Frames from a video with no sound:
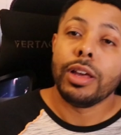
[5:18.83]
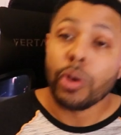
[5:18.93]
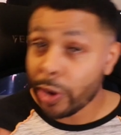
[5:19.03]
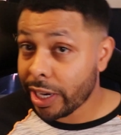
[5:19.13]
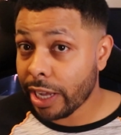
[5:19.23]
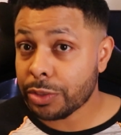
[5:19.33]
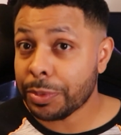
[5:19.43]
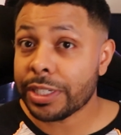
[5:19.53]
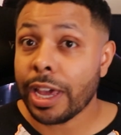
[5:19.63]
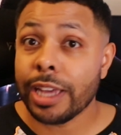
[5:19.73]
Quick
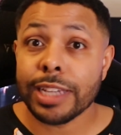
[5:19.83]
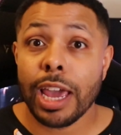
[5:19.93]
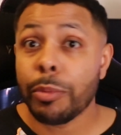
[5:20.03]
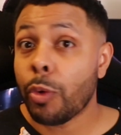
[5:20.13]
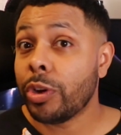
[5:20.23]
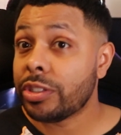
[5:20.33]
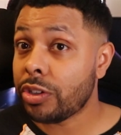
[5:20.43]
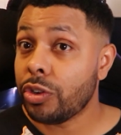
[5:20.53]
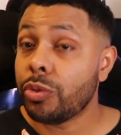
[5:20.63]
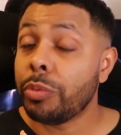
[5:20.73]
announcements, guys. I am going to
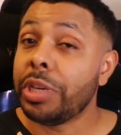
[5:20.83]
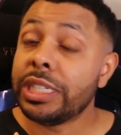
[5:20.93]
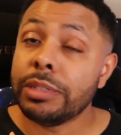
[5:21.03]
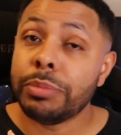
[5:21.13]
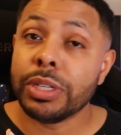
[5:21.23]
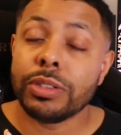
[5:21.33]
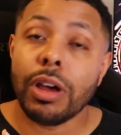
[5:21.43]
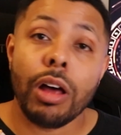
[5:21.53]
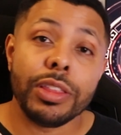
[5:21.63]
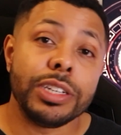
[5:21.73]
start doing PC builds
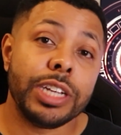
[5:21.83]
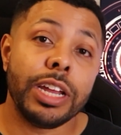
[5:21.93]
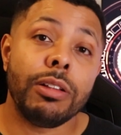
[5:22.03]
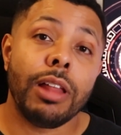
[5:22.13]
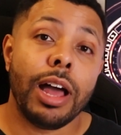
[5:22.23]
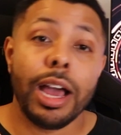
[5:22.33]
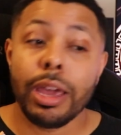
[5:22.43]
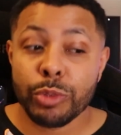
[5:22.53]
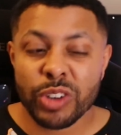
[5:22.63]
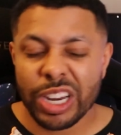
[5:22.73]
on the channel. I
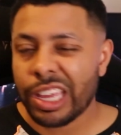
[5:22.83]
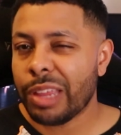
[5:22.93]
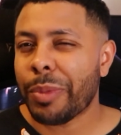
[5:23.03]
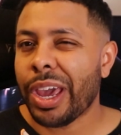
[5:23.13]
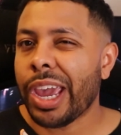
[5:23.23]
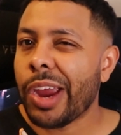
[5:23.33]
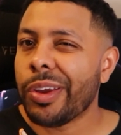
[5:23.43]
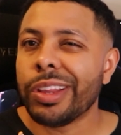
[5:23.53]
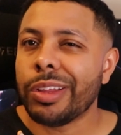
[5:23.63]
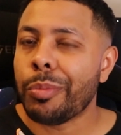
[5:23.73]
am trying to get my
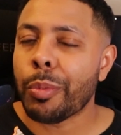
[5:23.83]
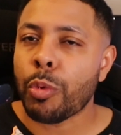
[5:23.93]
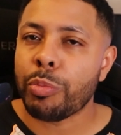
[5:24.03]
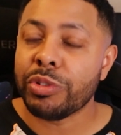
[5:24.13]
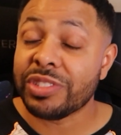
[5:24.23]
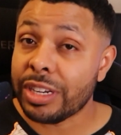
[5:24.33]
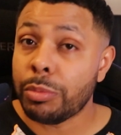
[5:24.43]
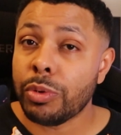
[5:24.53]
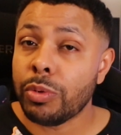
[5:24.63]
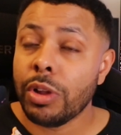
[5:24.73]
area a little bit more
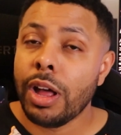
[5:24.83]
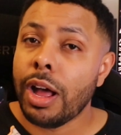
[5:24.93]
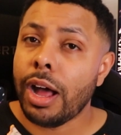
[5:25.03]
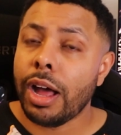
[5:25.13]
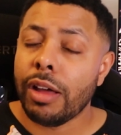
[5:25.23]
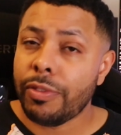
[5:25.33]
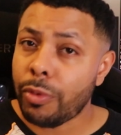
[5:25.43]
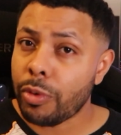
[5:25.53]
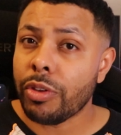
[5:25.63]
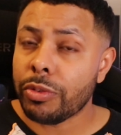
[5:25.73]
presentable
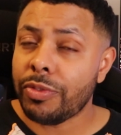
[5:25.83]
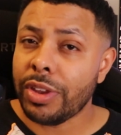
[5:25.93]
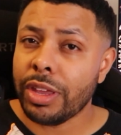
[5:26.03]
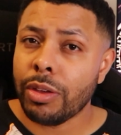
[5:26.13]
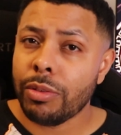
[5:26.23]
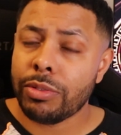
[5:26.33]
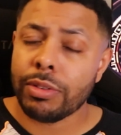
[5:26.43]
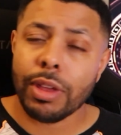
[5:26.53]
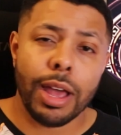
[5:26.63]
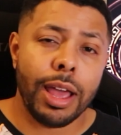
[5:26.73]
for those
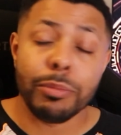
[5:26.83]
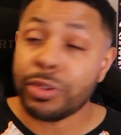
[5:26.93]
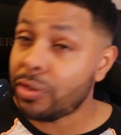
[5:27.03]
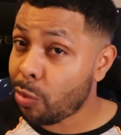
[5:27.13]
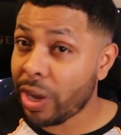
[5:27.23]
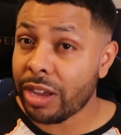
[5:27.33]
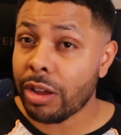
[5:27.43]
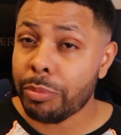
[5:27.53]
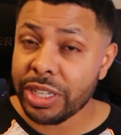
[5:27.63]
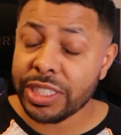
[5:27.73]
videos. I'm still waiting
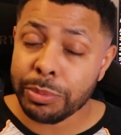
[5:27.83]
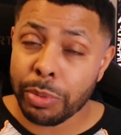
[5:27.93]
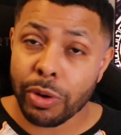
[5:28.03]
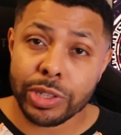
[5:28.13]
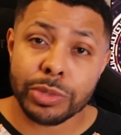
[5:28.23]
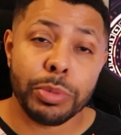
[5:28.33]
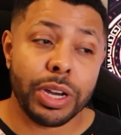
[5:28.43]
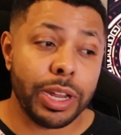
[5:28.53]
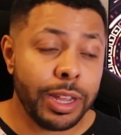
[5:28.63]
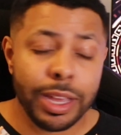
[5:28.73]
on PC parts,
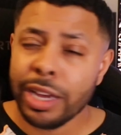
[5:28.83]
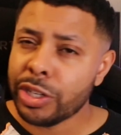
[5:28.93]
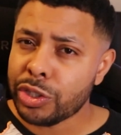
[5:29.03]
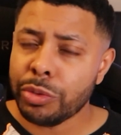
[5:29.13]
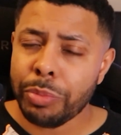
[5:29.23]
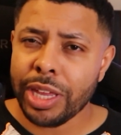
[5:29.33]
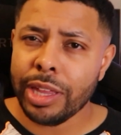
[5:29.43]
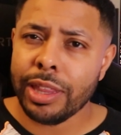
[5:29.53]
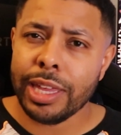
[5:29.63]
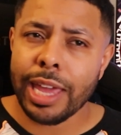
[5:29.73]
but should
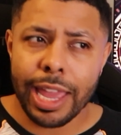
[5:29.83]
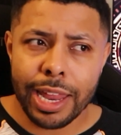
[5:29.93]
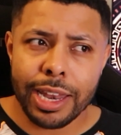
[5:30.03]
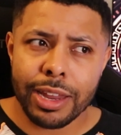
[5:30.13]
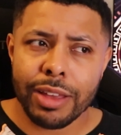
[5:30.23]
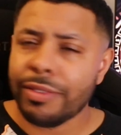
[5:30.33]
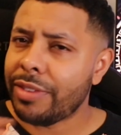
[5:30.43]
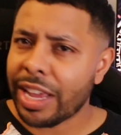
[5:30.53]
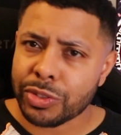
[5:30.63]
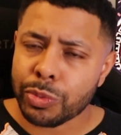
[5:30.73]
be the end of
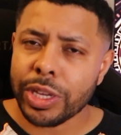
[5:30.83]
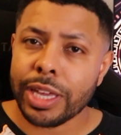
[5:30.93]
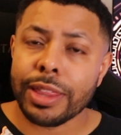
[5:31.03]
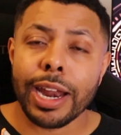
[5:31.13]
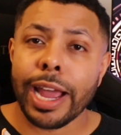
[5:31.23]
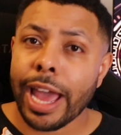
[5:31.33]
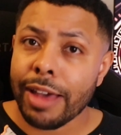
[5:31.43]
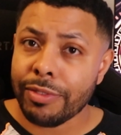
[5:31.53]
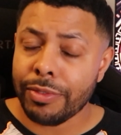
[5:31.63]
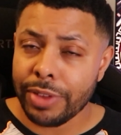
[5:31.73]
next week that I
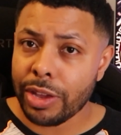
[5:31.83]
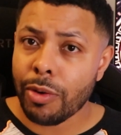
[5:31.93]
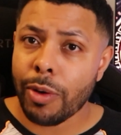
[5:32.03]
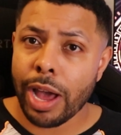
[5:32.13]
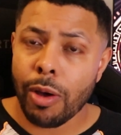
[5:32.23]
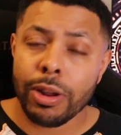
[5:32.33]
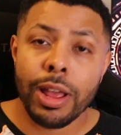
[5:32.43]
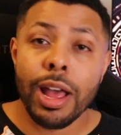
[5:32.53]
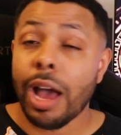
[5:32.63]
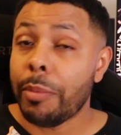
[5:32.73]
have a video out.
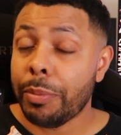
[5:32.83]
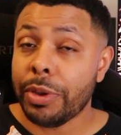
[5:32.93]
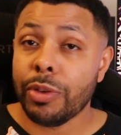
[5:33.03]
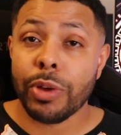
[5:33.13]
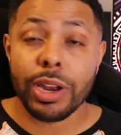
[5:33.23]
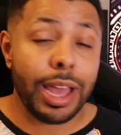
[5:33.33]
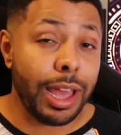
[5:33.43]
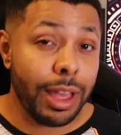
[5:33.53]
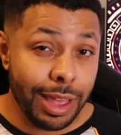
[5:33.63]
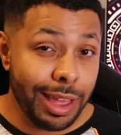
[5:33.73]
I'm going to be doing
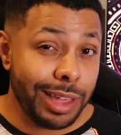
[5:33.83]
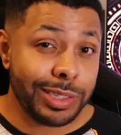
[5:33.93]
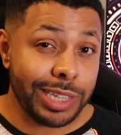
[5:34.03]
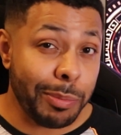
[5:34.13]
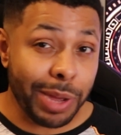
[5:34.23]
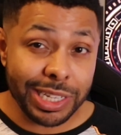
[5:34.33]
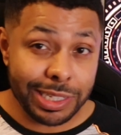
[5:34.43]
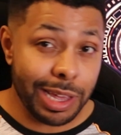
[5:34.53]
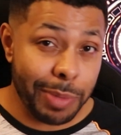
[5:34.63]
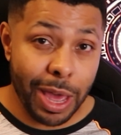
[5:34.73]
a
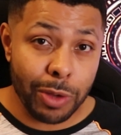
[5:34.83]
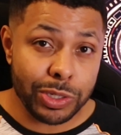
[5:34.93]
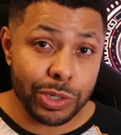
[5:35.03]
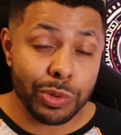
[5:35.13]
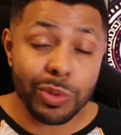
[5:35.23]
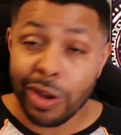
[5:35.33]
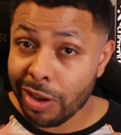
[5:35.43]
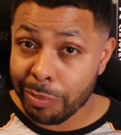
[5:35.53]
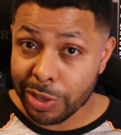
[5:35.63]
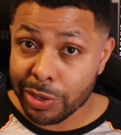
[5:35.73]
step-by-step how-to
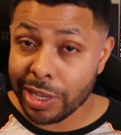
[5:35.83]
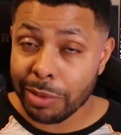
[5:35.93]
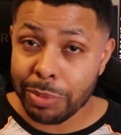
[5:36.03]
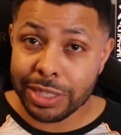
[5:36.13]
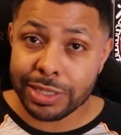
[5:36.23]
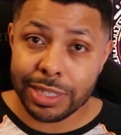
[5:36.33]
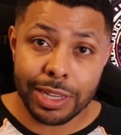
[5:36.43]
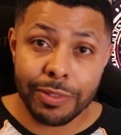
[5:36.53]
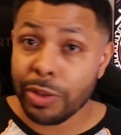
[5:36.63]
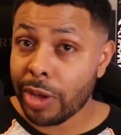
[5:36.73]
on building a
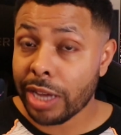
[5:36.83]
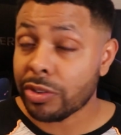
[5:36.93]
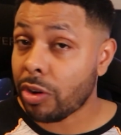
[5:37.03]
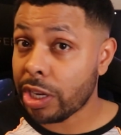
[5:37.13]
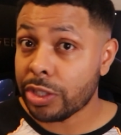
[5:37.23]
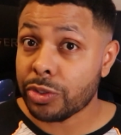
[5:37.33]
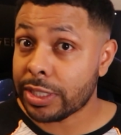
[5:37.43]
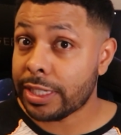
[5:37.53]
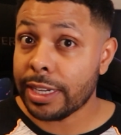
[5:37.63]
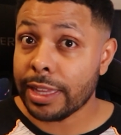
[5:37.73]
PC. If you guys are
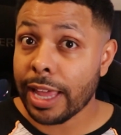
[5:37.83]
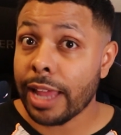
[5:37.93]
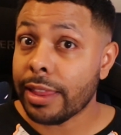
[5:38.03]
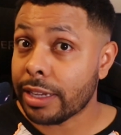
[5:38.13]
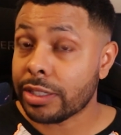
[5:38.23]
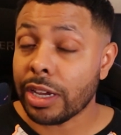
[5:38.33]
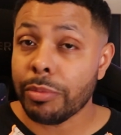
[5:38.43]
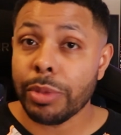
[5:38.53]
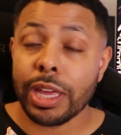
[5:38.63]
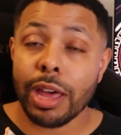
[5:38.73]
interested in that, that's going
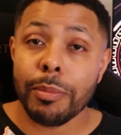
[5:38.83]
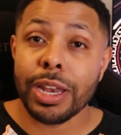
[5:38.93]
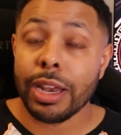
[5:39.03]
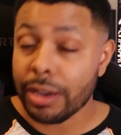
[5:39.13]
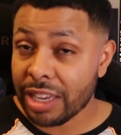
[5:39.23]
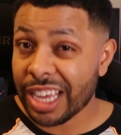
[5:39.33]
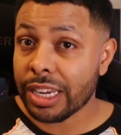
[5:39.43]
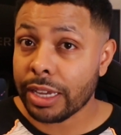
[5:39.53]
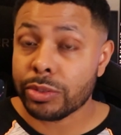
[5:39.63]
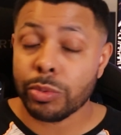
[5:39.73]
to be coming late
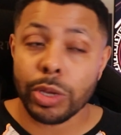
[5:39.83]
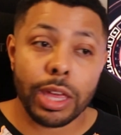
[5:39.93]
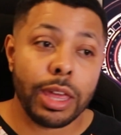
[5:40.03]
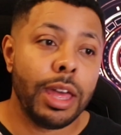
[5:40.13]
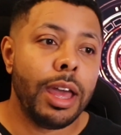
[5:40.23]
next week.